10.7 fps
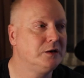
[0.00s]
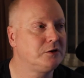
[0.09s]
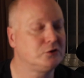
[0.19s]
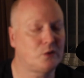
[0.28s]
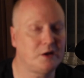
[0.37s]

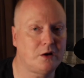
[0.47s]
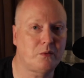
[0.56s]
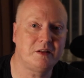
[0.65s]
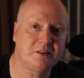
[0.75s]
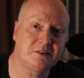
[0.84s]
because when I
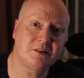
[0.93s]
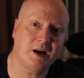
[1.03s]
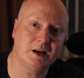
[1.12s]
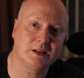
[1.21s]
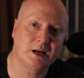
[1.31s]
went to
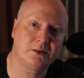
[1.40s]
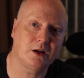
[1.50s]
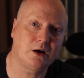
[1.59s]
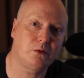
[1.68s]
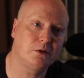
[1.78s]

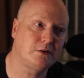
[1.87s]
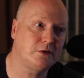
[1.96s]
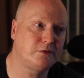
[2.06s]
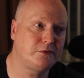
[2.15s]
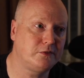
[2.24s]
Thailand, I wanted
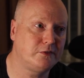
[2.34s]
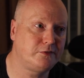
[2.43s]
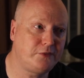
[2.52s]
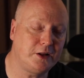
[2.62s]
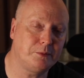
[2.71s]
to
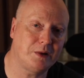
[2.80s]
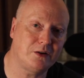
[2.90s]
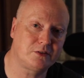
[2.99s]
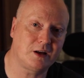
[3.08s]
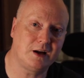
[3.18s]
film
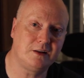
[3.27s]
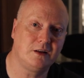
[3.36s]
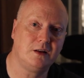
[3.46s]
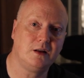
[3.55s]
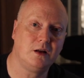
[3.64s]
outside
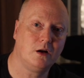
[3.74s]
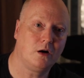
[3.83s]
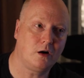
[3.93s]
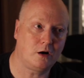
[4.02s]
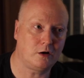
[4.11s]

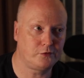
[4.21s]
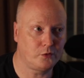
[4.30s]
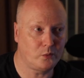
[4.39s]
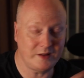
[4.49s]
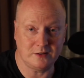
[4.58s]
of
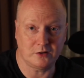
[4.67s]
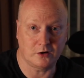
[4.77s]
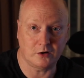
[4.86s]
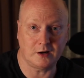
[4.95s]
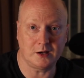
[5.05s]
the
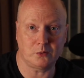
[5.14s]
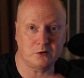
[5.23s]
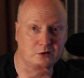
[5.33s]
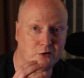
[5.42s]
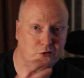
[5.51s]
window and I wanted to